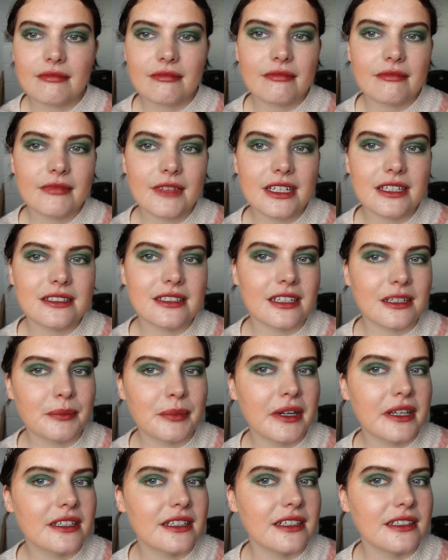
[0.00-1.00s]
That just takes
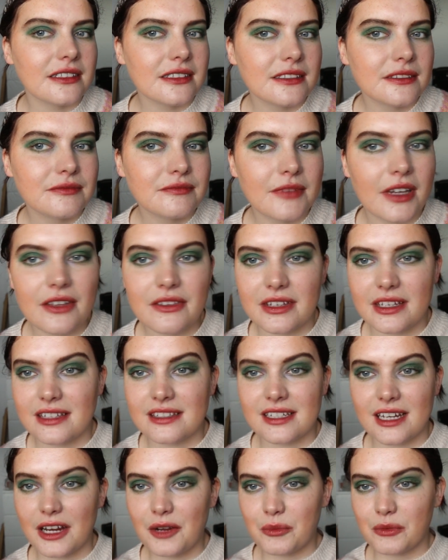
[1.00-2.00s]
practice. I don't think it's
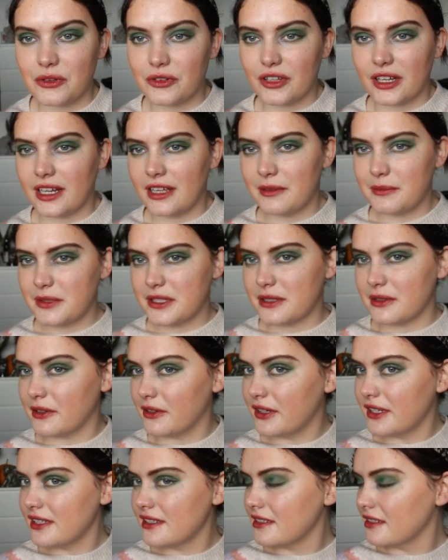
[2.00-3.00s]
terrible, that lips, to be
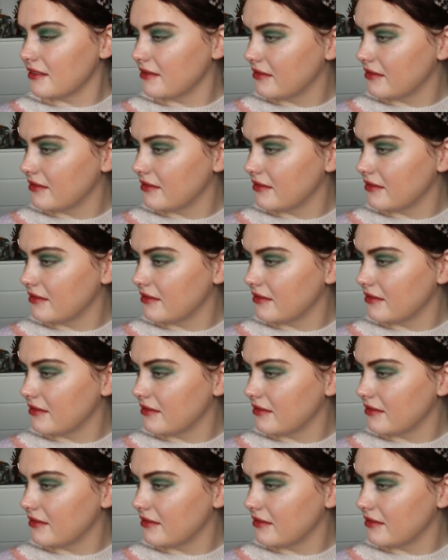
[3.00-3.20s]
honest.